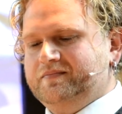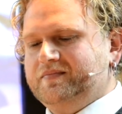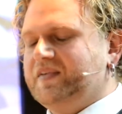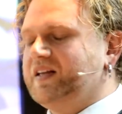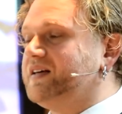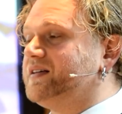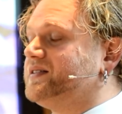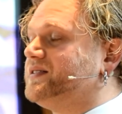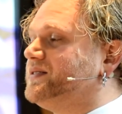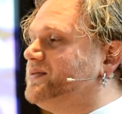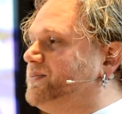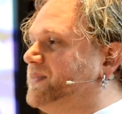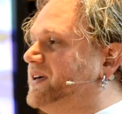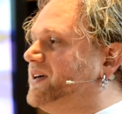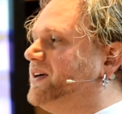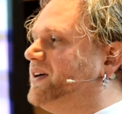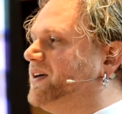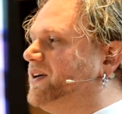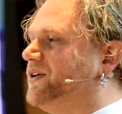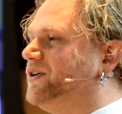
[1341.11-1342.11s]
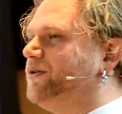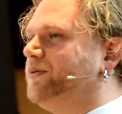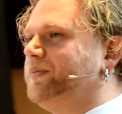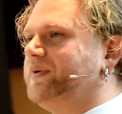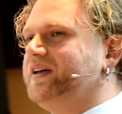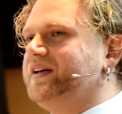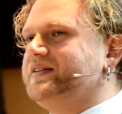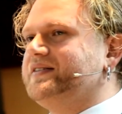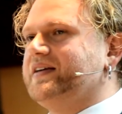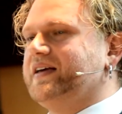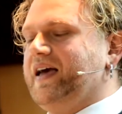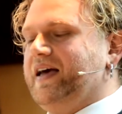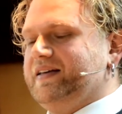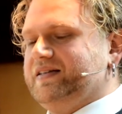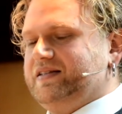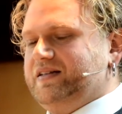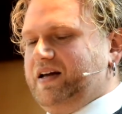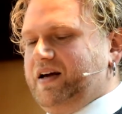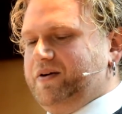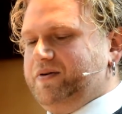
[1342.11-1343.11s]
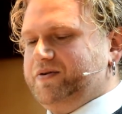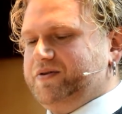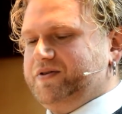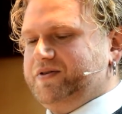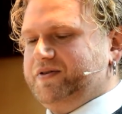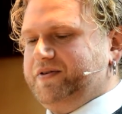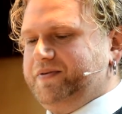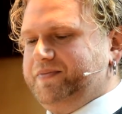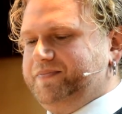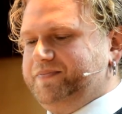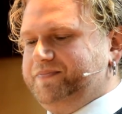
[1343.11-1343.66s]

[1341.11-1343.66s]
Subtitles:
This being human is a guest house.